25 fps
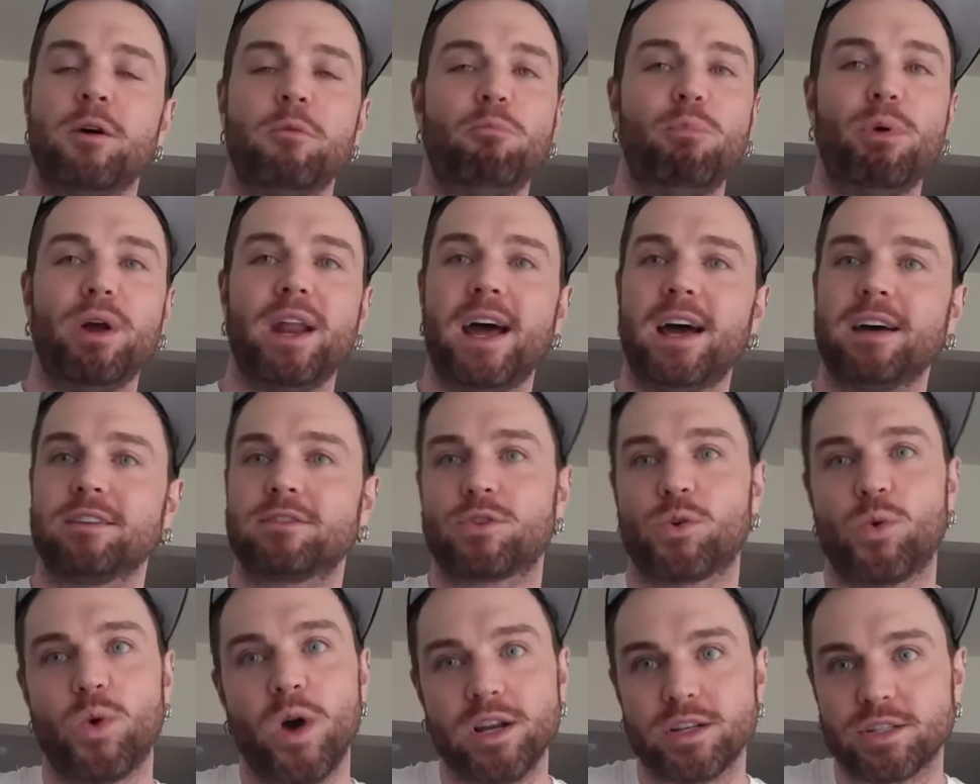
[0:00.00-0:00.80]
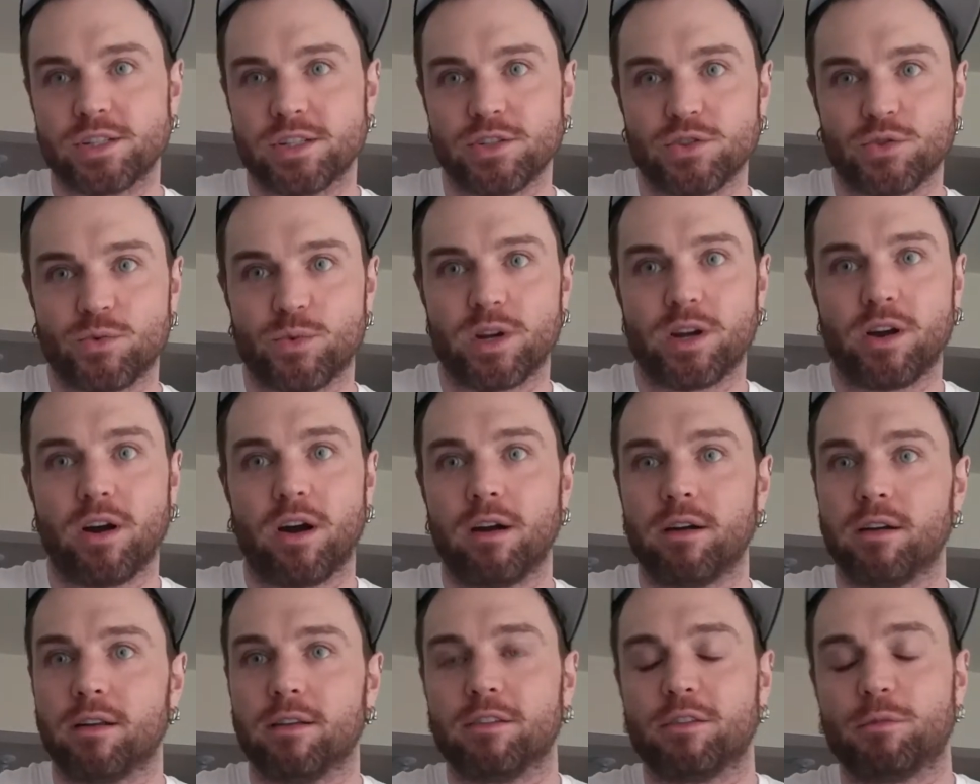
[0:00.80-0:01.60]
But ask questions
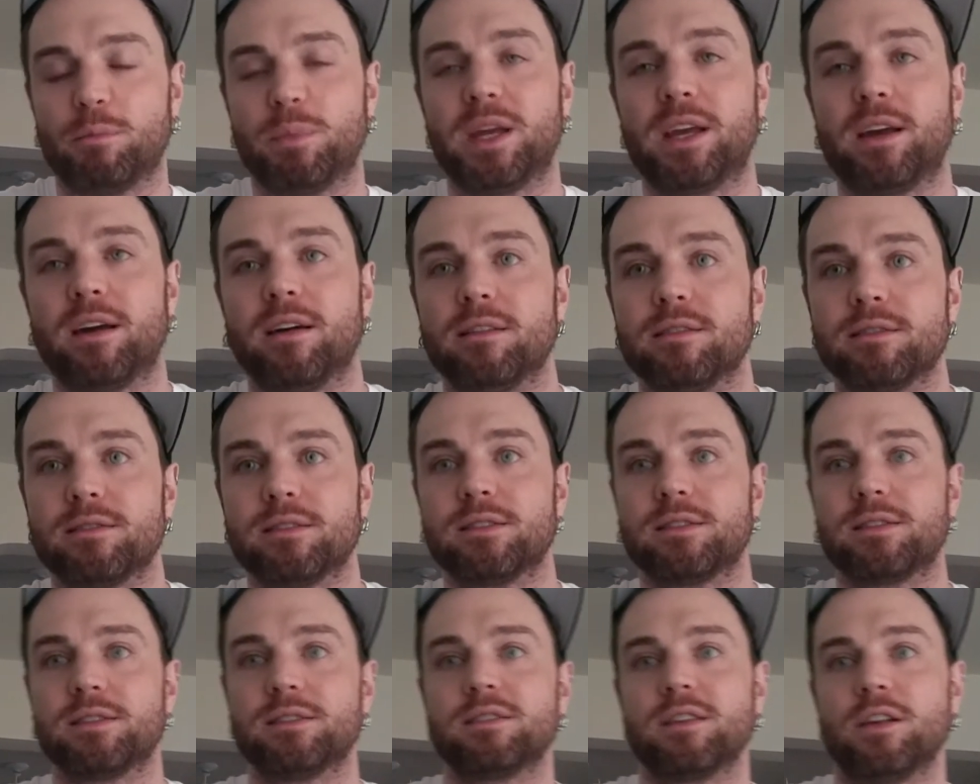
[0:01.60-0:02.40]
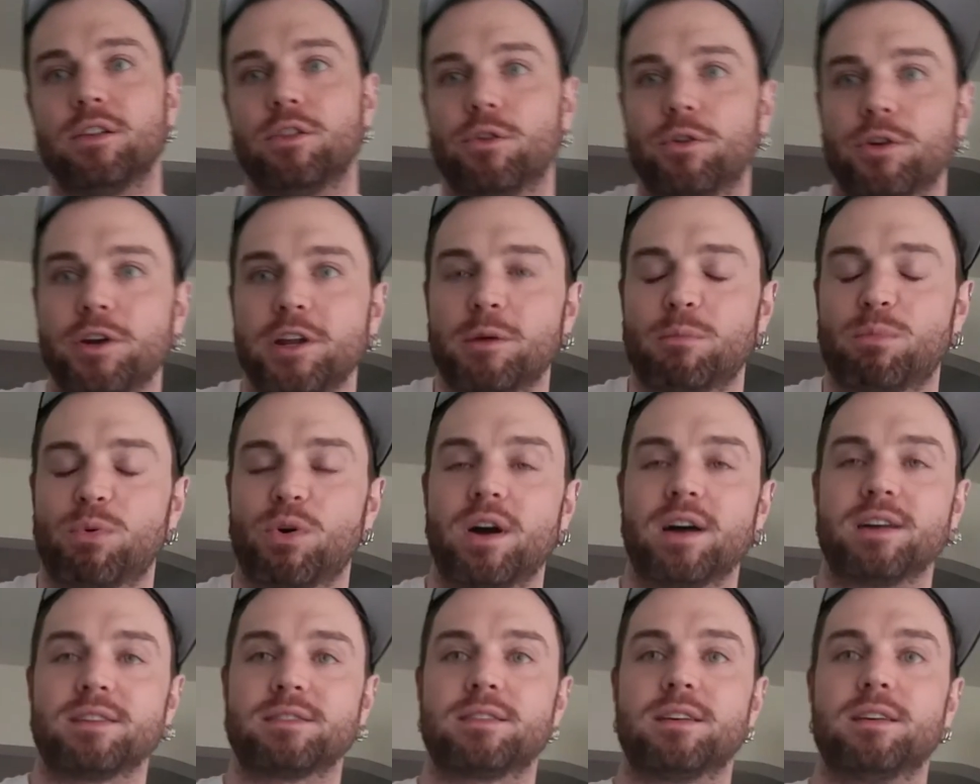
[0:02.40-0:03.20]
regardless, because this is a learning
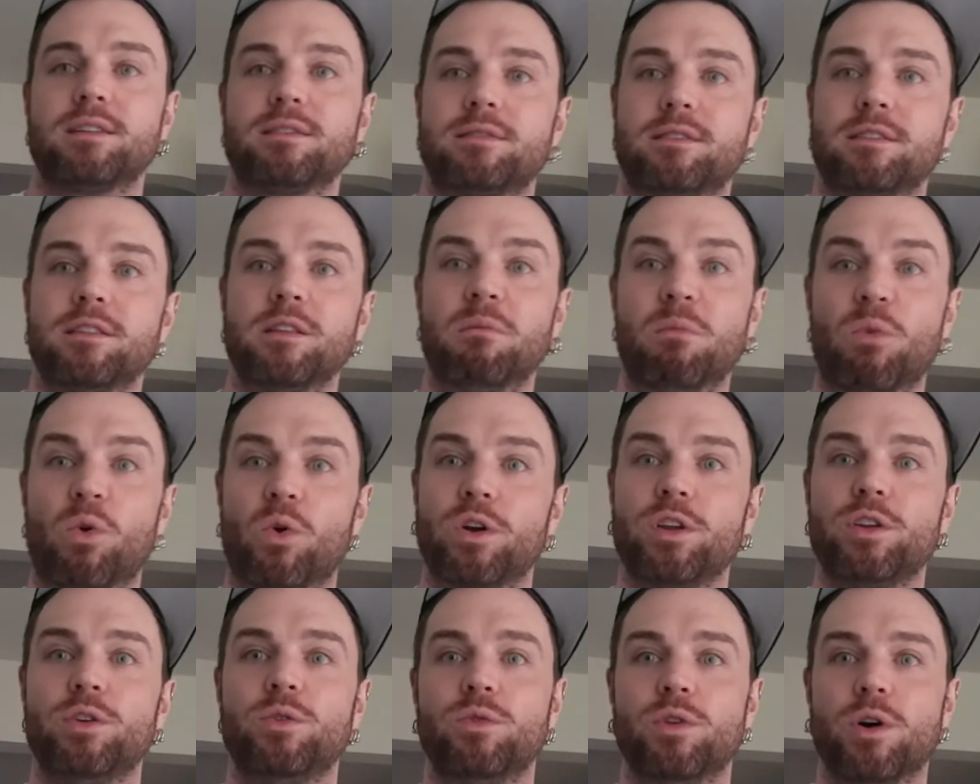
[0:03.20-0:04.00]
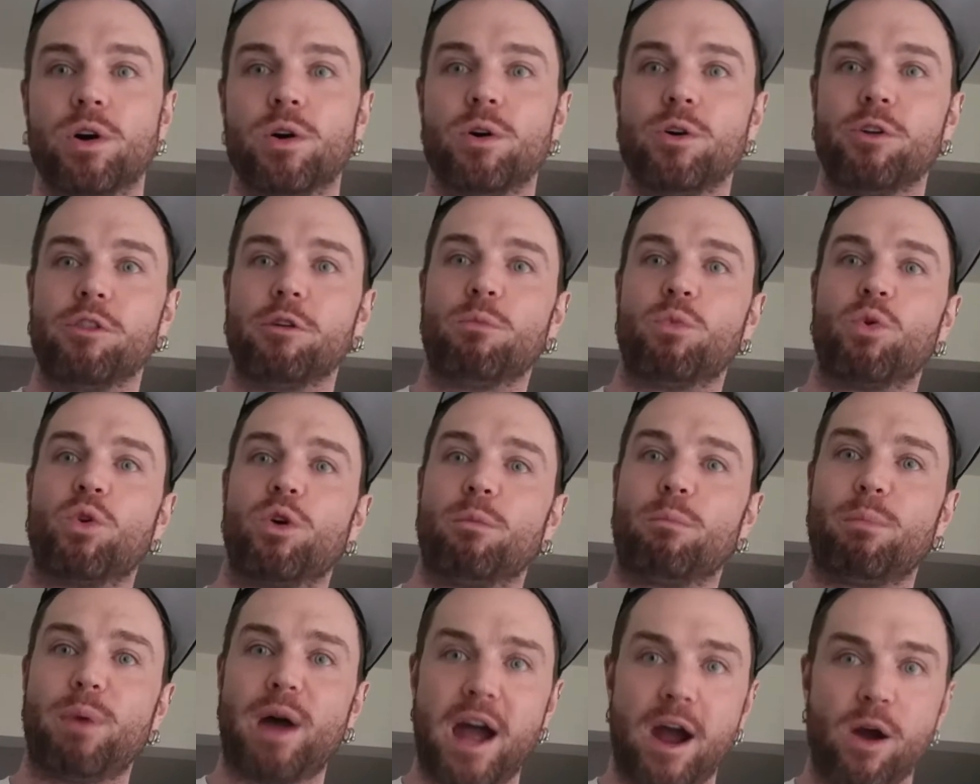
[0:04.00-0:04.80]
process, and the more you know, the more
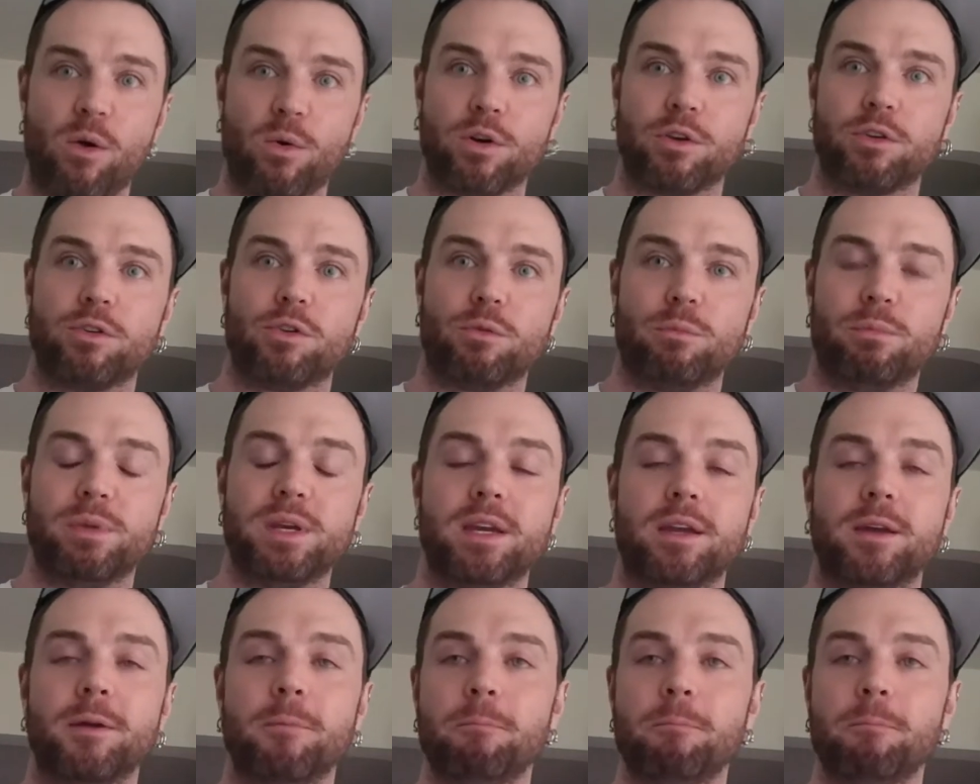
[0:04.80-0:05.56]
empowered you'll be.